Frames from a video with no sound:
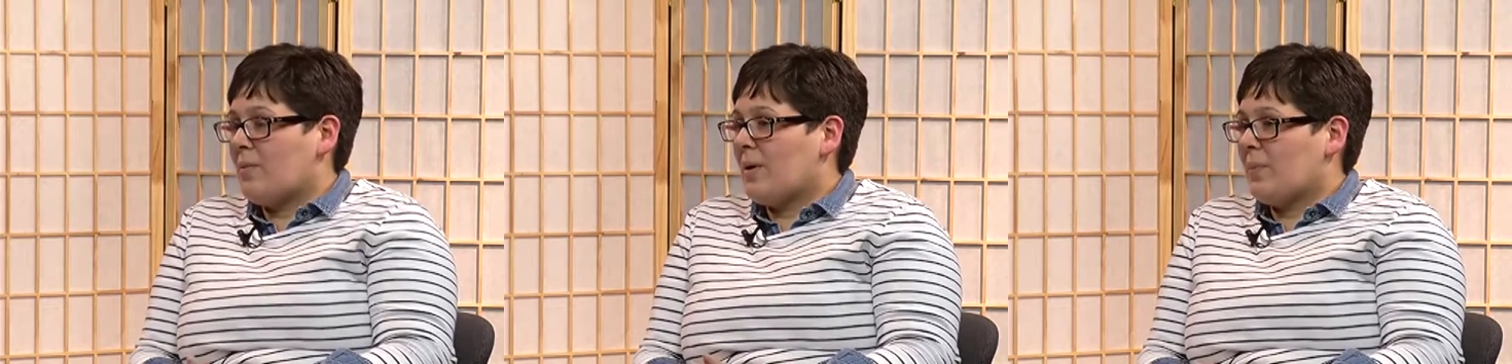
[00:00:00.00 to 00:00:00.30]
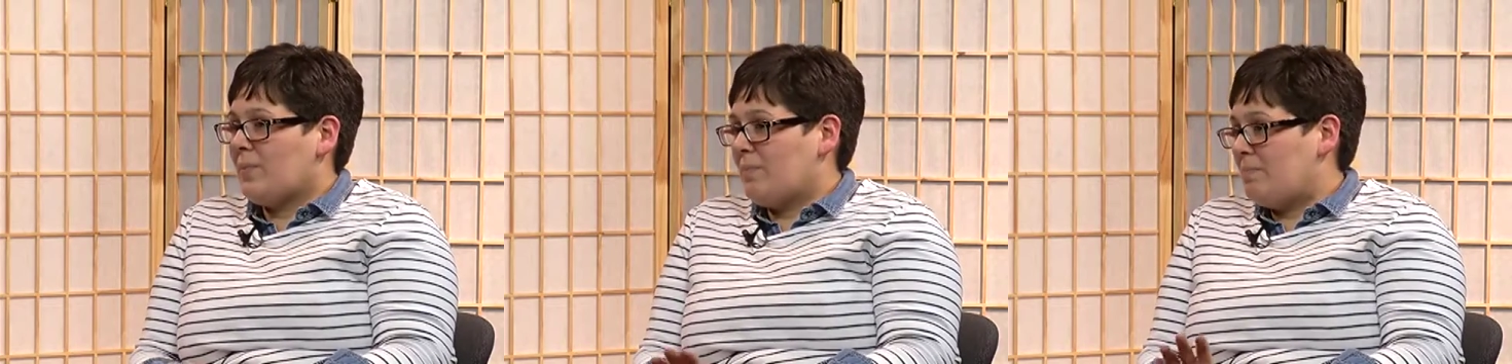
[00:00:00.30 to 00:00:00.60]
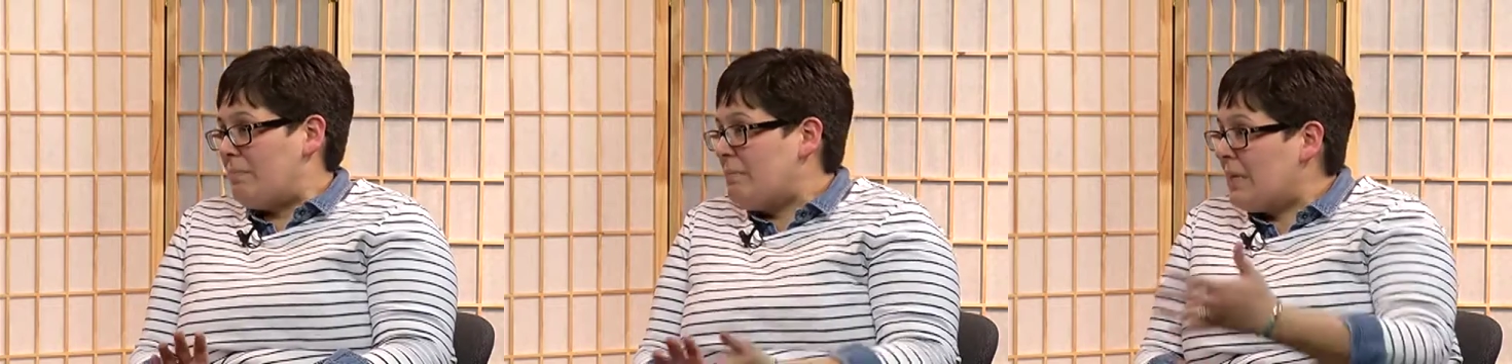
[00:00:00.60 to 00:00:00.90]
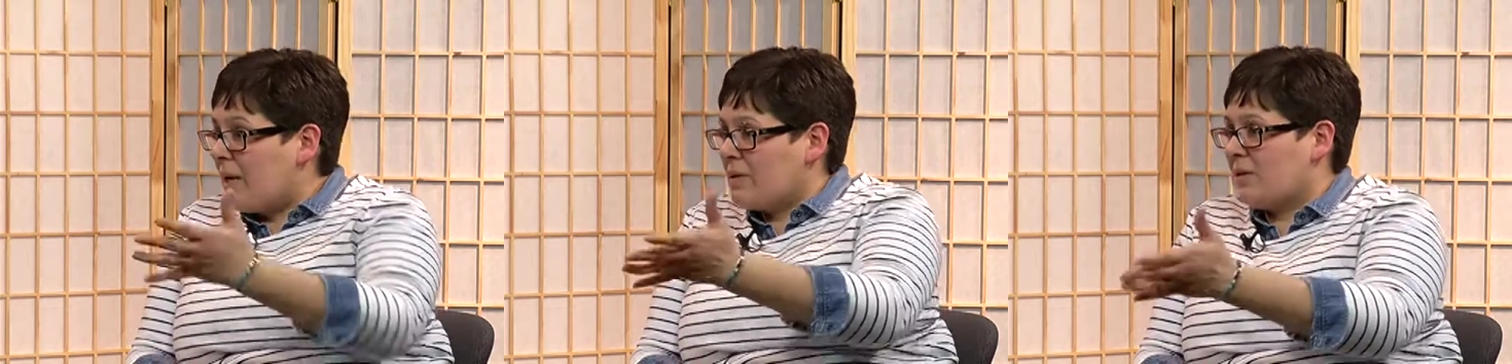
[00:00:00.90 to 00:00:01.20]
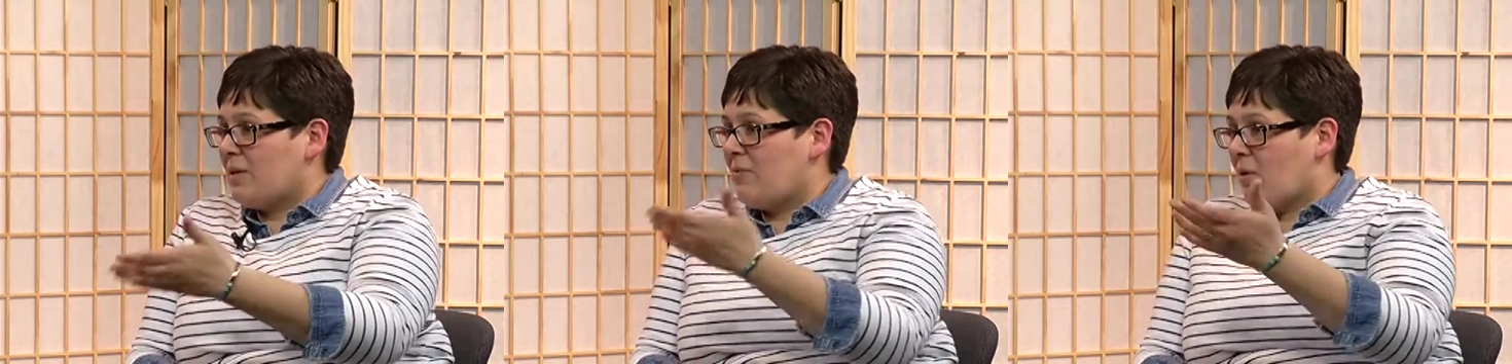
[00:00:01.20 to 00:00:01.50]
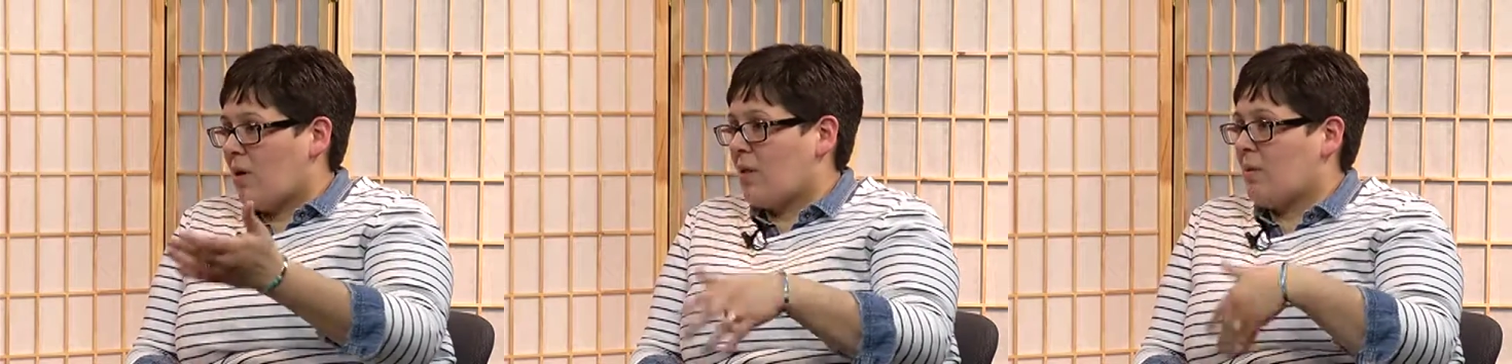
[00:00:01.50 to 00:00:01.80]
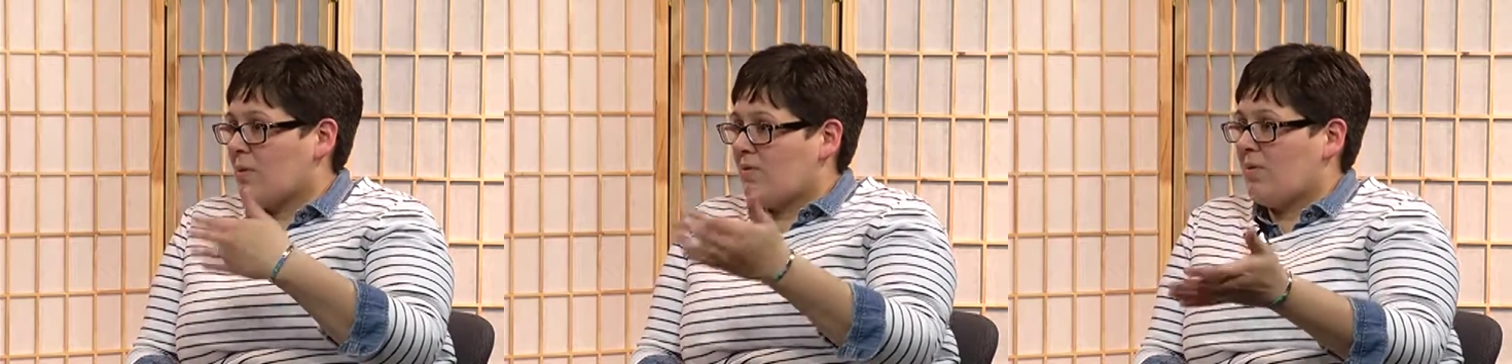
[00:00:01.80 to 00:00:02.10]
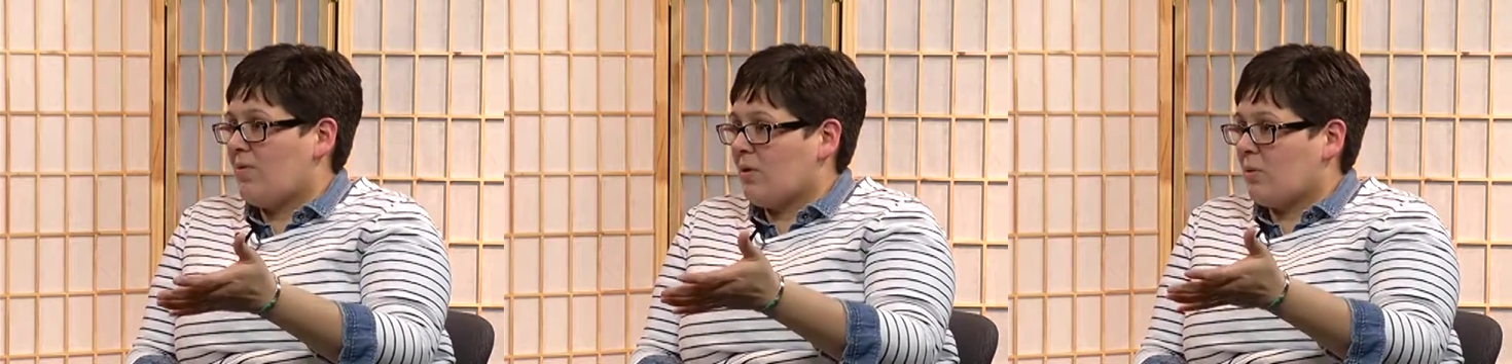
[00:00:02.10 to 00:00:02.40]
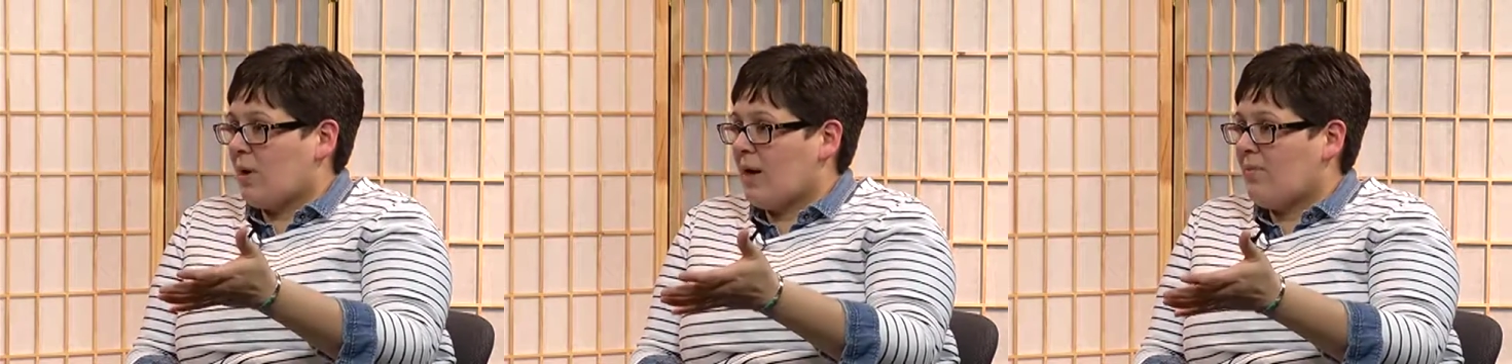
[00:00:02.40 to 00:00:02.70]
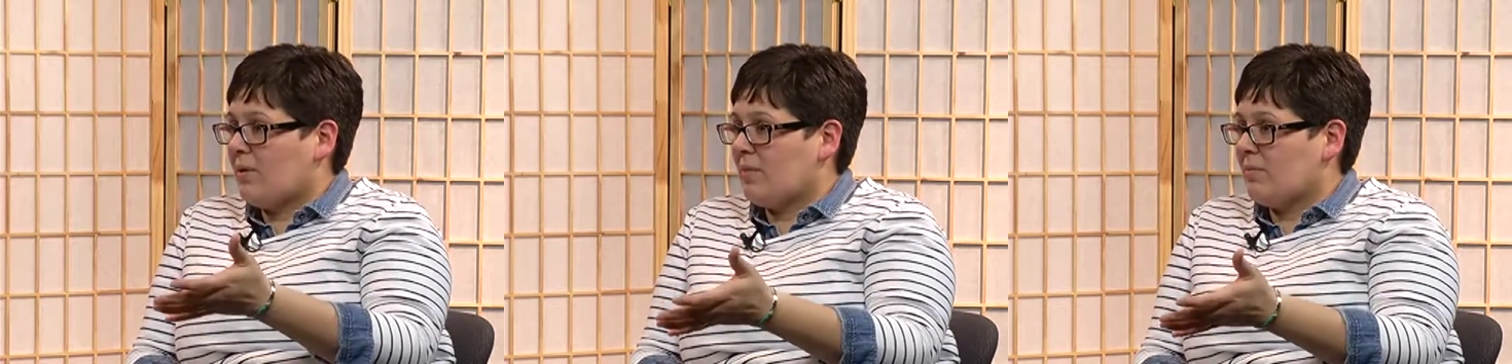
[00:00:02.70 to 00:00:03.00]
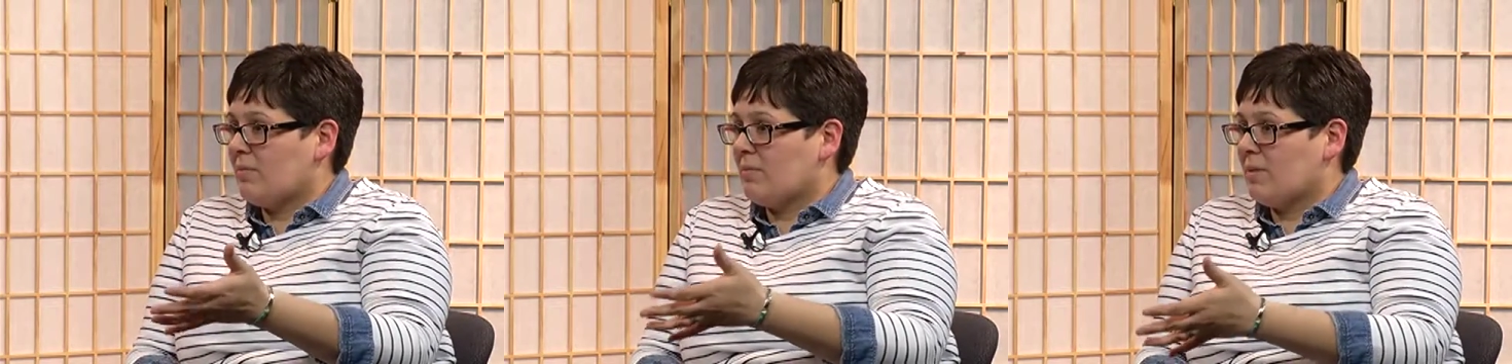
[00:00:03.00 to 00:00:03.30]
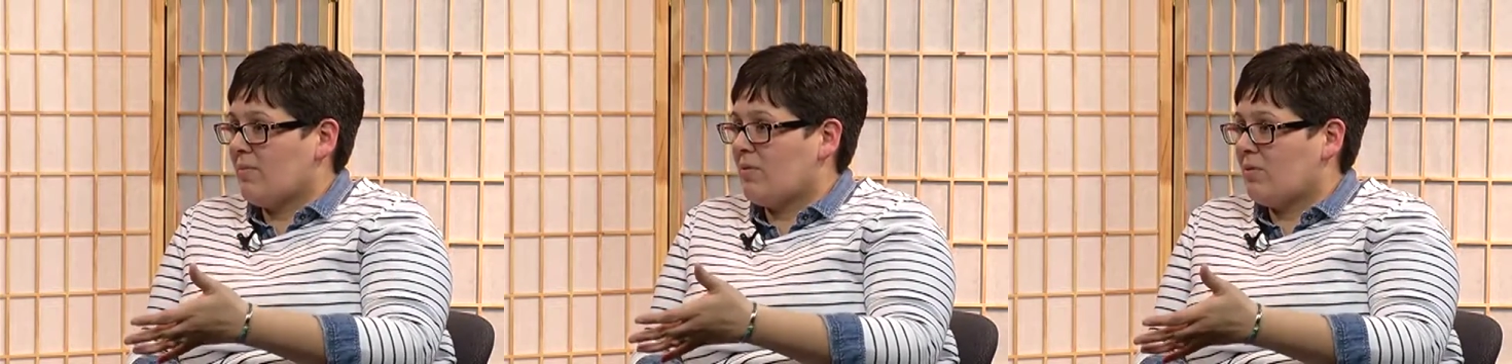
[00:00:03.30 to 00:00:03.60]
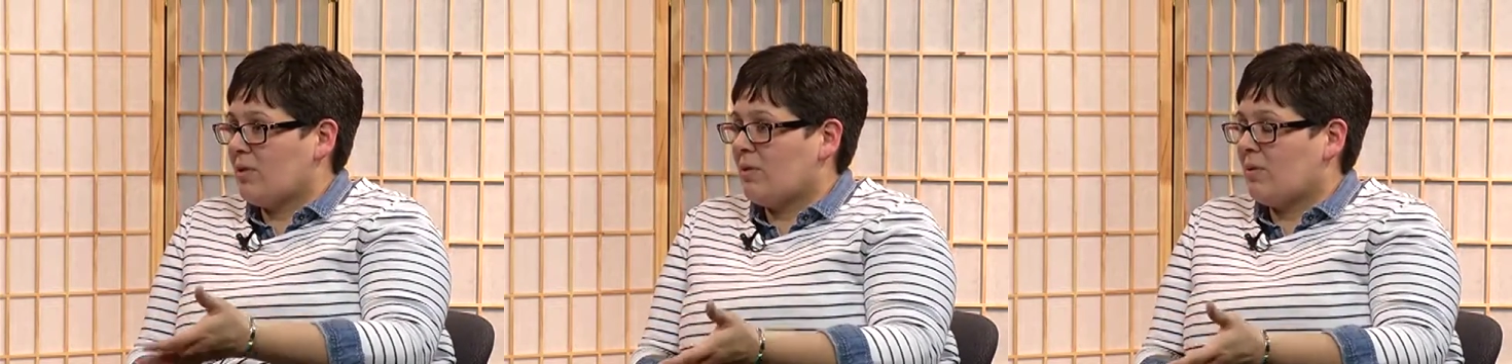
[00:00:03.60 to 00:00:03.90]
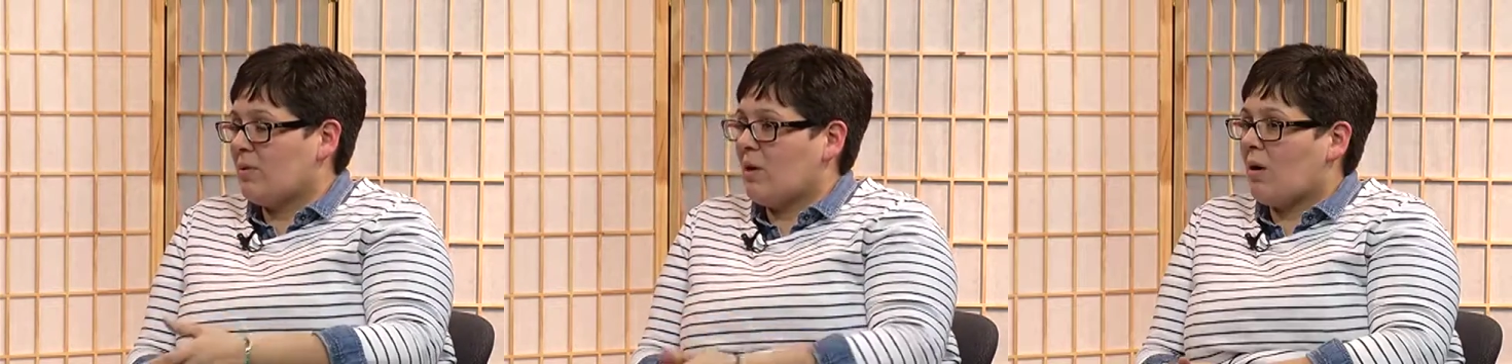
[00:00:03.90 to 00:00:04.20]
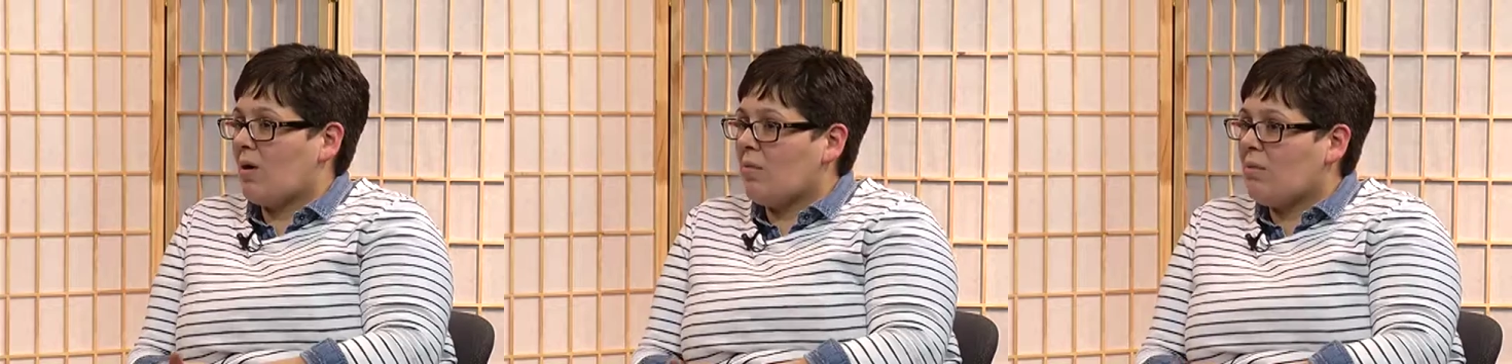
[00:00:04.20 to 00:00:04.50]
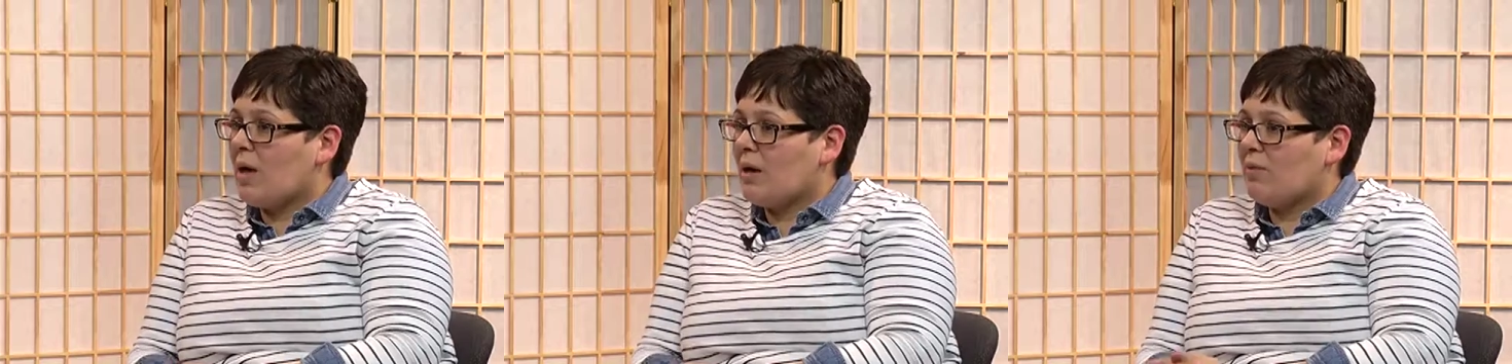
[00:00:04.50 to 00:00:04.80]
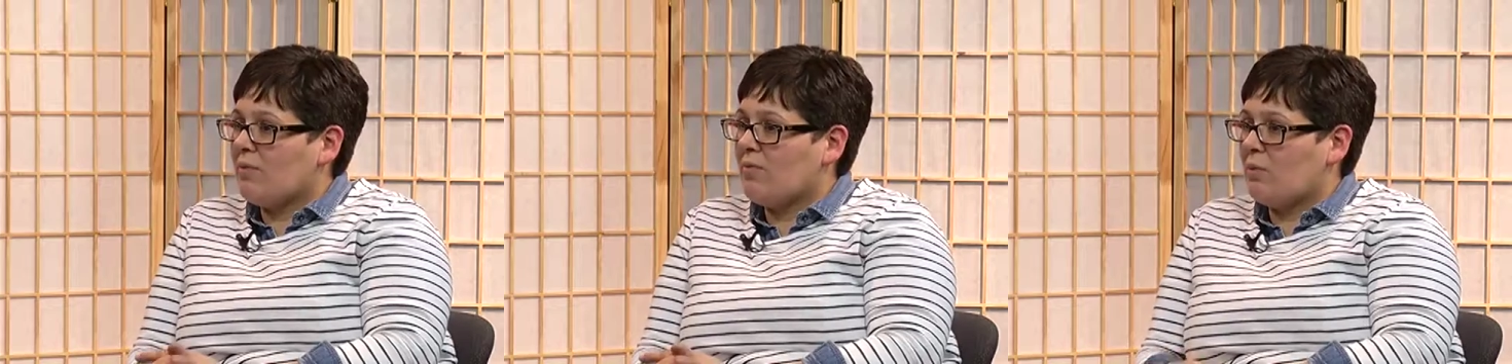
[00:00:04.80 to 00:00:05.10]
But because they fall above the federal poverty level, there are a lot of